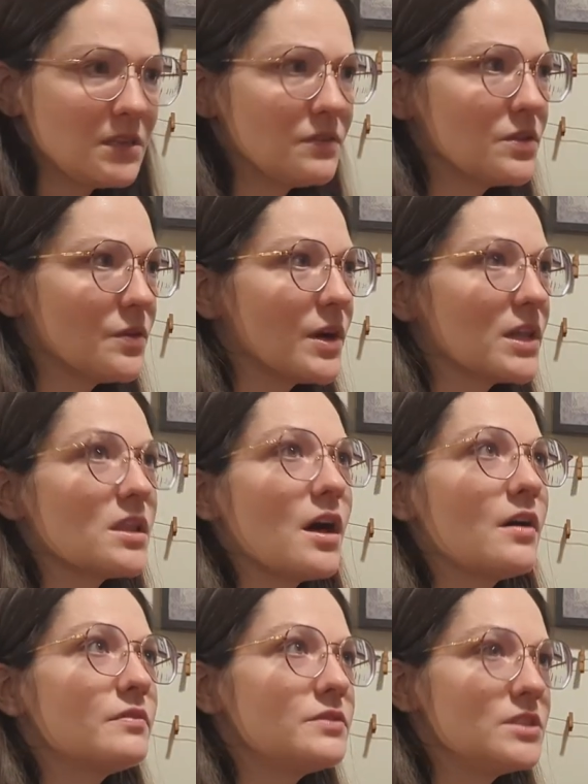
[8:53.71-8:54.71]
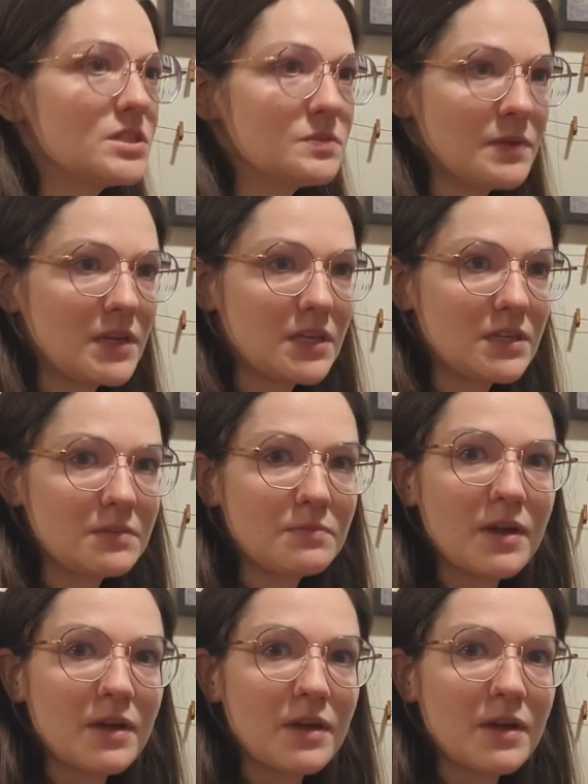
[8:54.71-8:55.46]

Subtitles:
even though I love to spin.